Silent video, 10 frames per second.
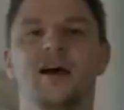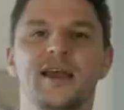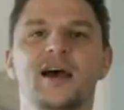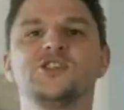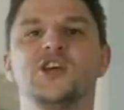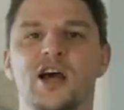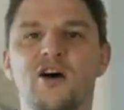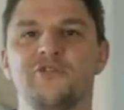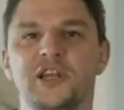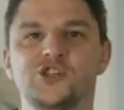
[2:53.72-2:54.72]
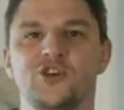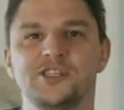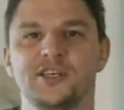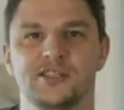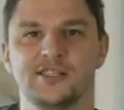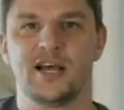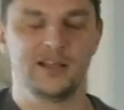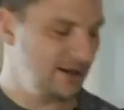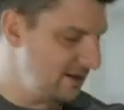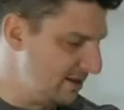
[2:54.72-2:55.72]
Okay, so now I've finished dressing the
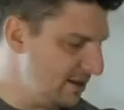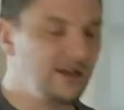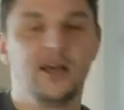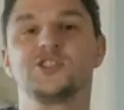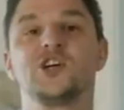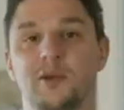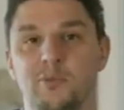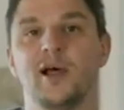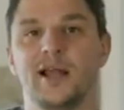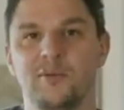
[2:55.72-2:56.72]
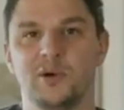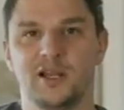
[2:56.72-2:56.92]
salad it's time to plate up